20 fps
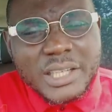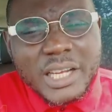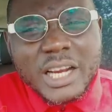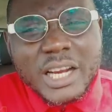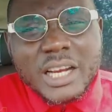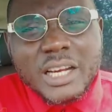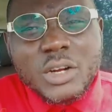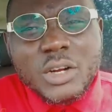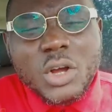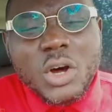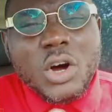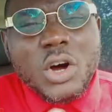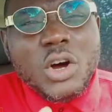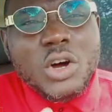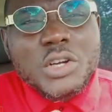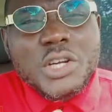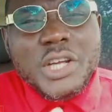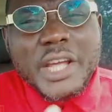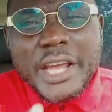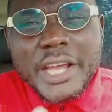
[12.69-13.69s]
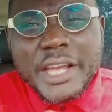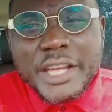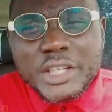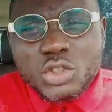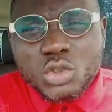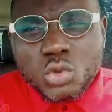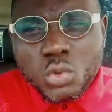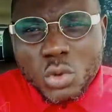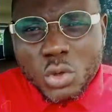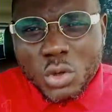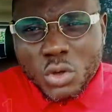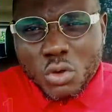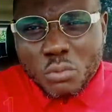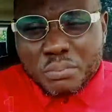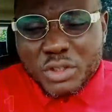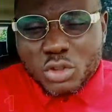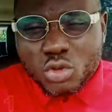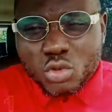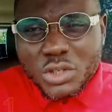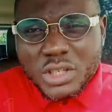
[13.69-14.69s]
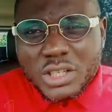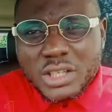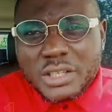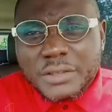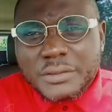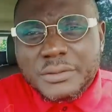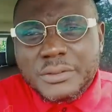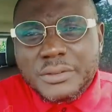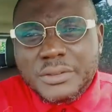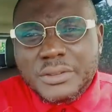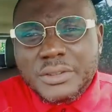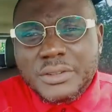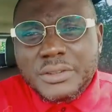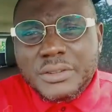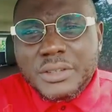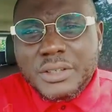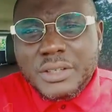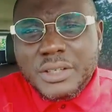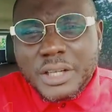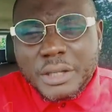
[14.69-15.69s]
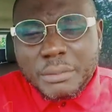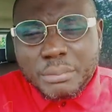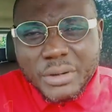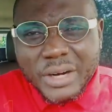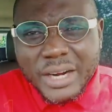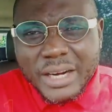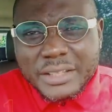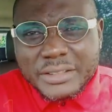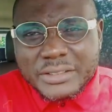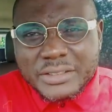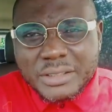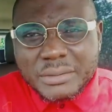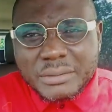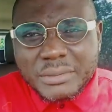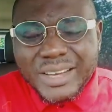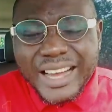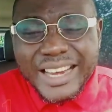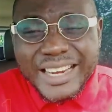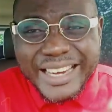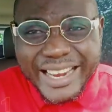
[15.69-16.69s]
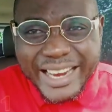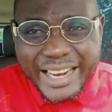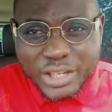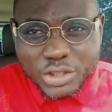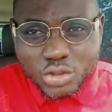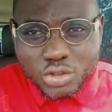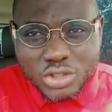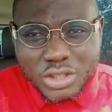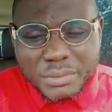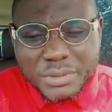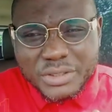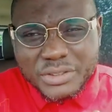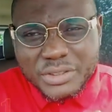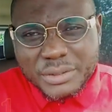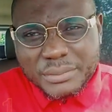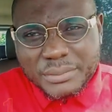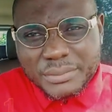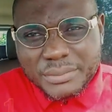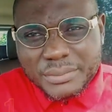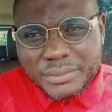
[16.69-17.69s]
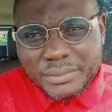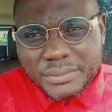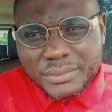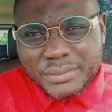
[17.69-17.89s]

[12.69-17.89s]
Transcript: A long age war between liberalism and extremism.